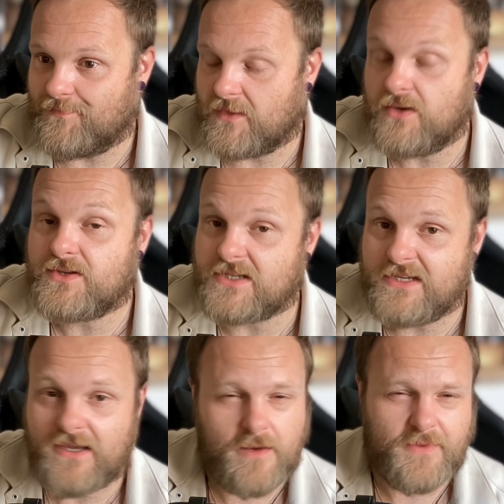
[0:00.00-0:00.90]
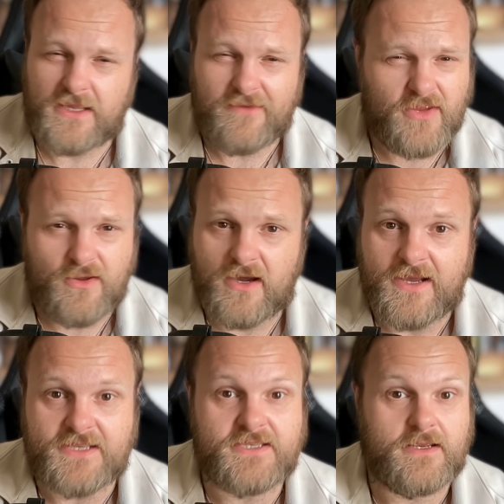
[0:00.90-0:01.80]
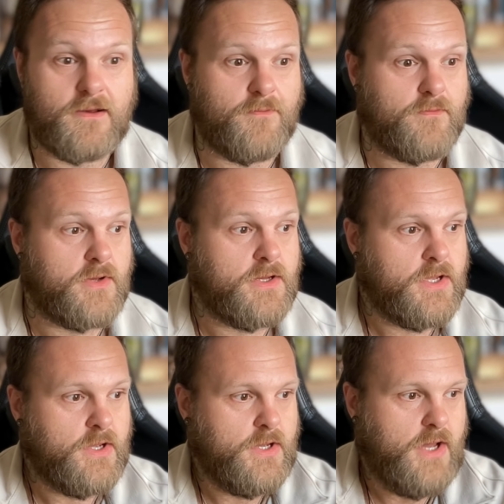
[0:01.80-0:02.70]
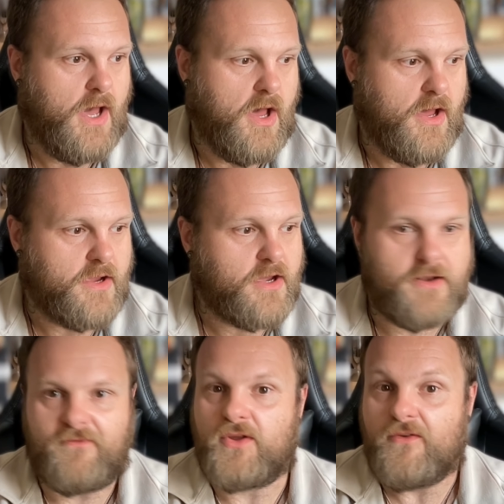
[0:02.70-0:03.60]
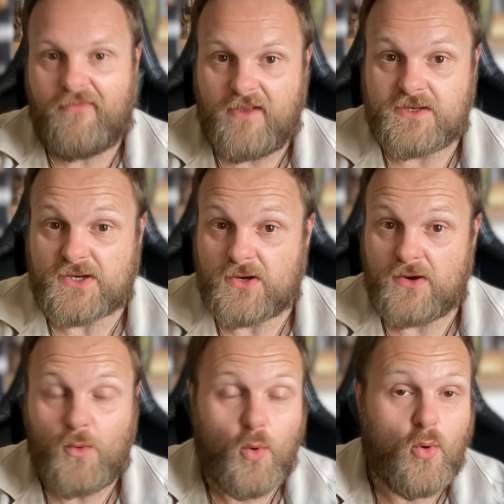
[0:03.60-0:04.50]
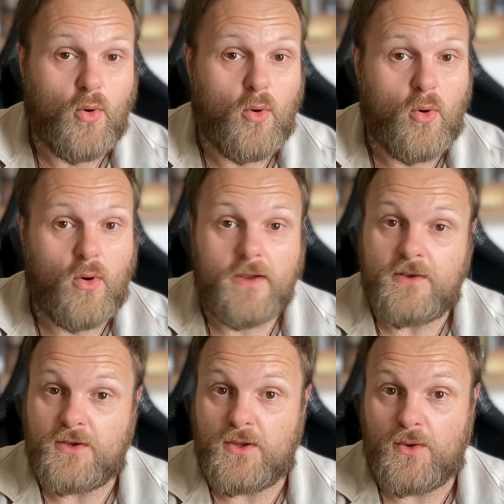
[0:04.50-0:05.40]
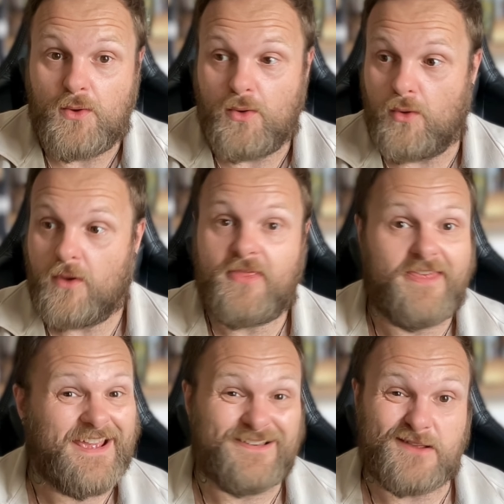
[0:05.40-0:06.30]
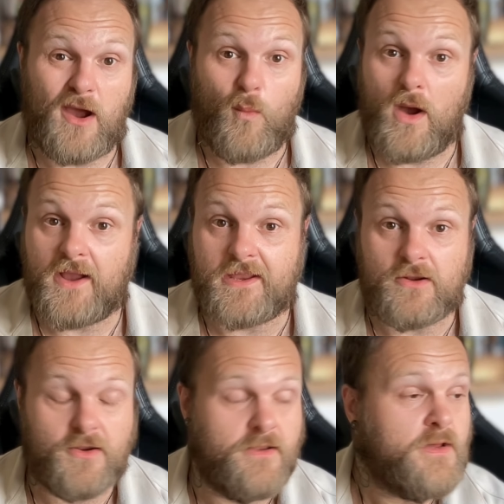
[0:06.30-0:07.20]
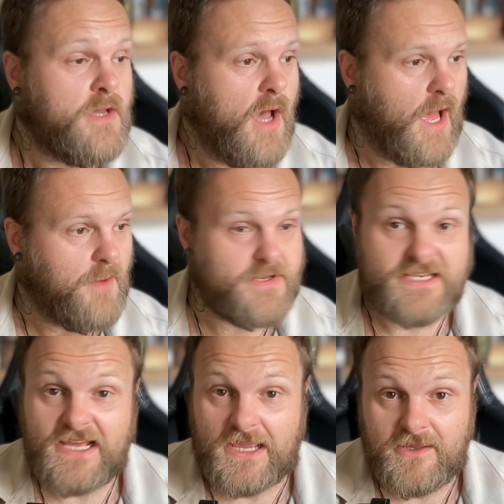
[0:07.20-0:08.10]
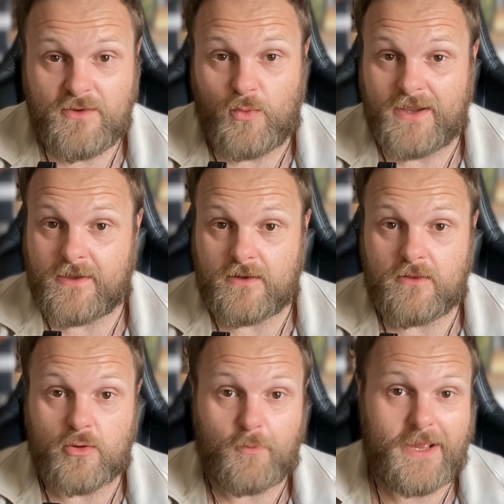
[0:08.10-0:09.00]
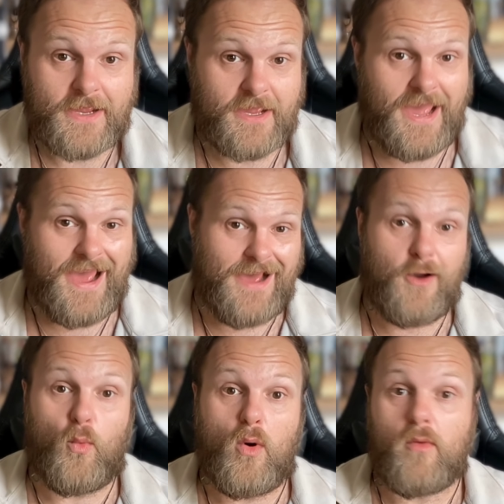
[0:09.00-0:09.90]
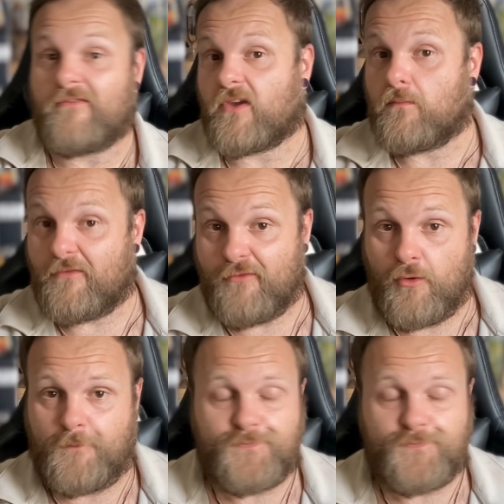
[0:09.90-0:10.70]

usually I'd be giving you guys some kind of new feature or new thing that I'm working on. But today we're gonna look back at what we've done before,